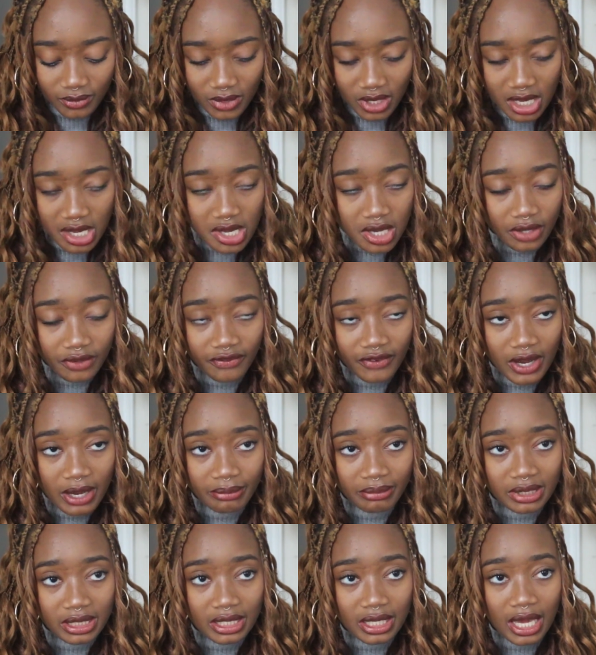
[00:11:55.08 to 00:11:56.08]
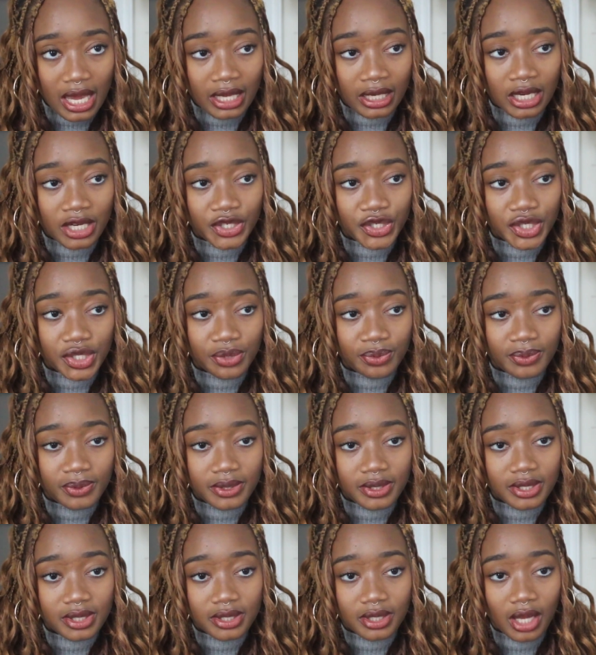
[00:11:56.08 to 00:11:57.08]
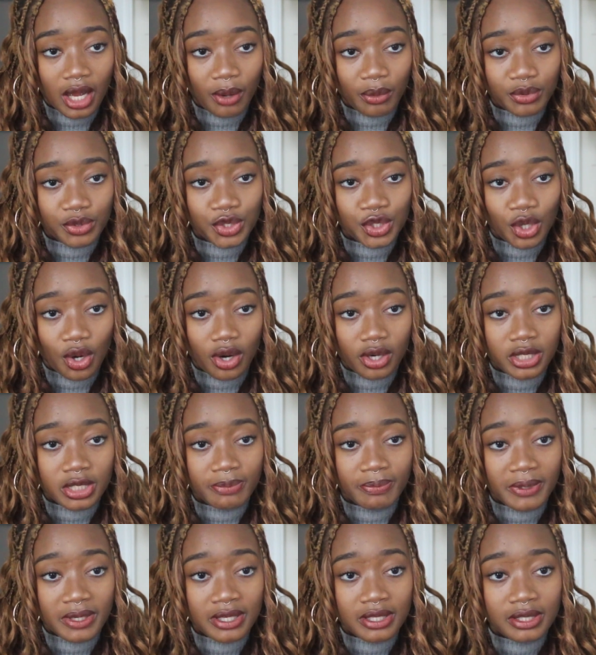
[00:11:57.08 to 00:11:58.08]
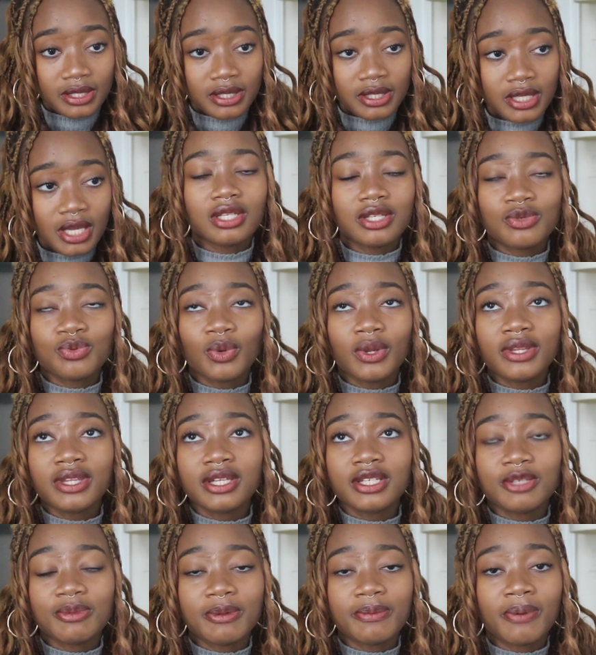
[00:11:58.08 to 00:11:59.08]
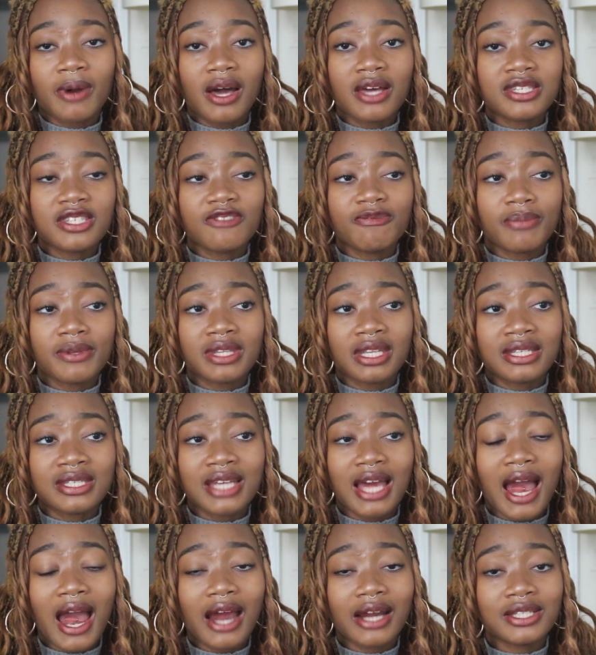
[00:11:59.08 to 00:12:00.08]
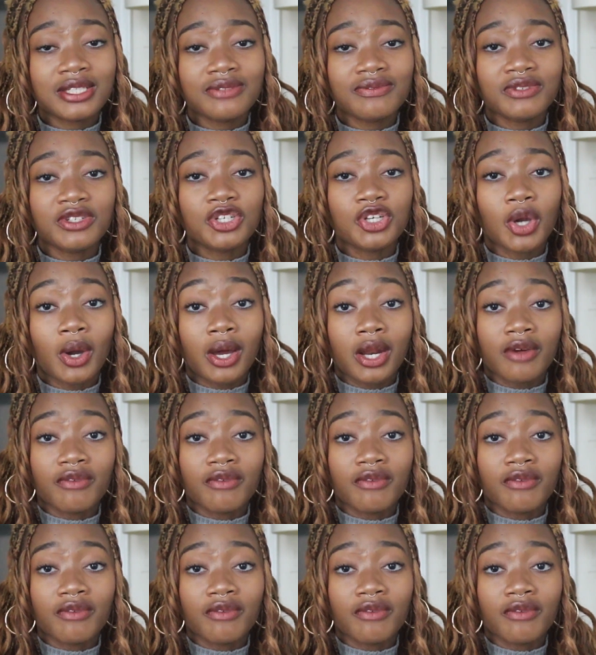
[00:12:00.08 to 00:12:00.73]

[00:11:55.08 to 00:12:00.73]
he confirmed it, and I was shocked, because it's one thing to be passive, but then to actively go out